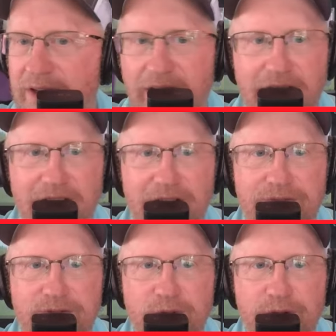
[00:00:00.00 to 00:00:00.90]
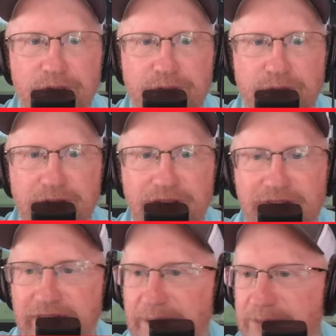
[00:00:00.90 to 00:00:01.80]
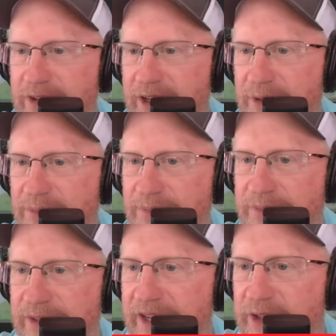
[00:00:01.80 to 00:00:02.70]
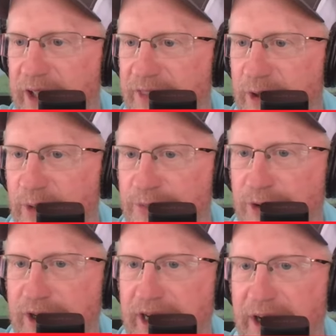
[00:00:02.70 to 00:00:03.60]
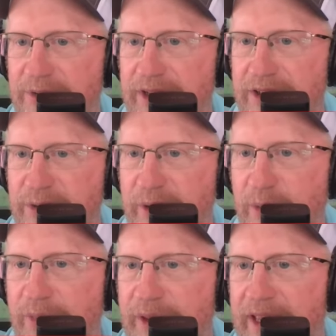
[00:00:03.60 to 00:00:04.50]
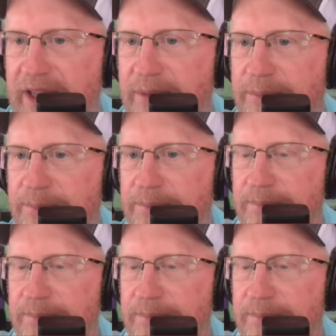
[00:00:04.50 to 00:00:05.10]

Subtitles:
4-3, he stepped out. Daniel, I think you were freaking out, Daniel. They won the game.